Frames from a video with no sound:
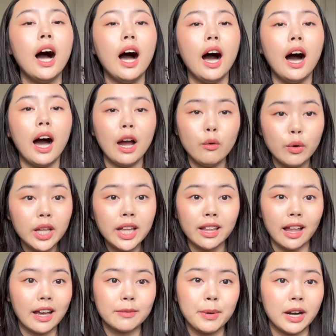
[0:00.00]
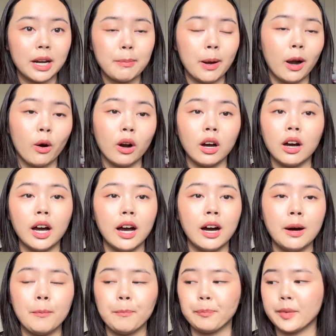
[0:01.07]
I really like
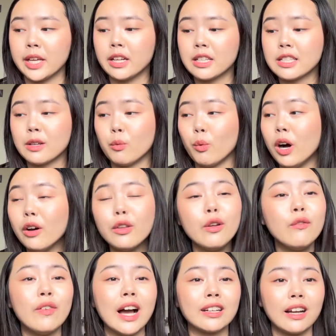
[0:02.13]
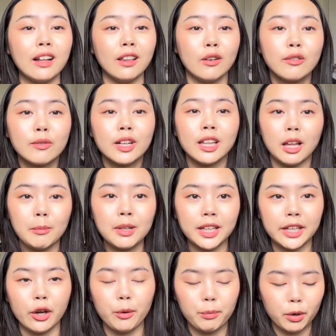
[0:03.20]
Peripera. It is a well-known fact I love Club
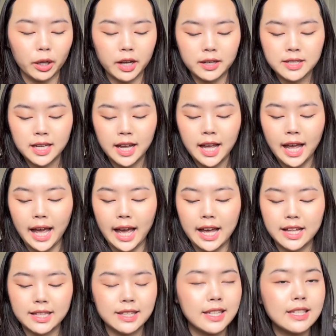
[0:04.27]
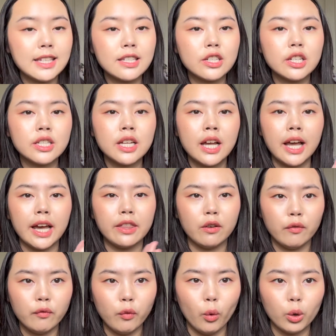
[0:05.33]
Clio products, and this is just an
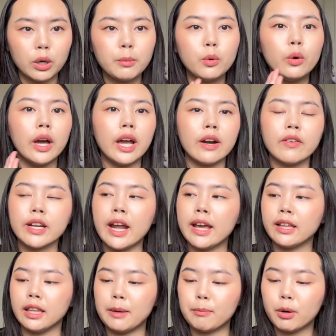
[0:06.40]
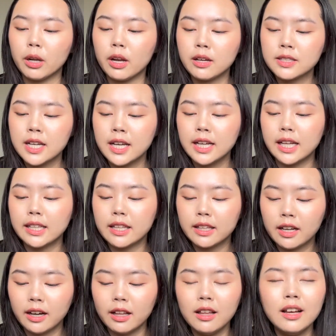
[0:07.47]
affordable everyday lip product, and the
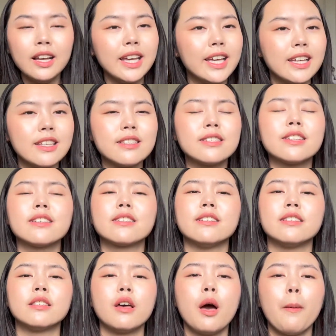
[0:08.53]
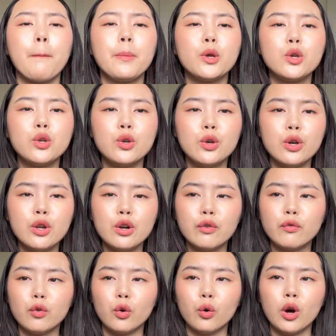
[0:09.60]
color is just this
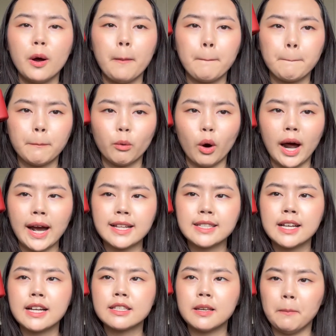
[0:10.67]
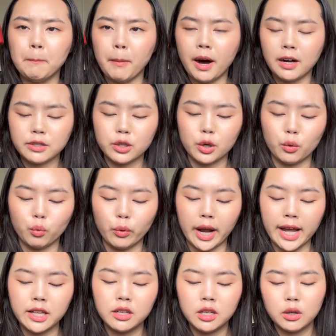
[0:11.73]
beautiful bright tomato
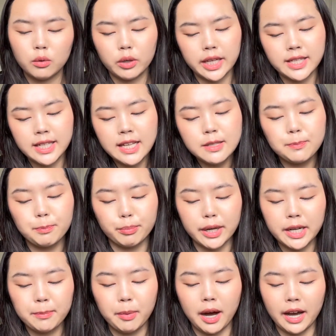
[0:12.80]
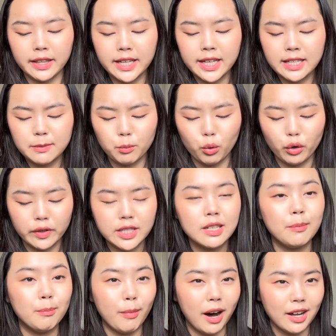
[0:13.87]
red. It says brick, but I think it's more of a
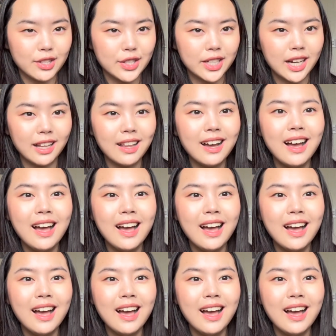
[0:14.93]
tomato color,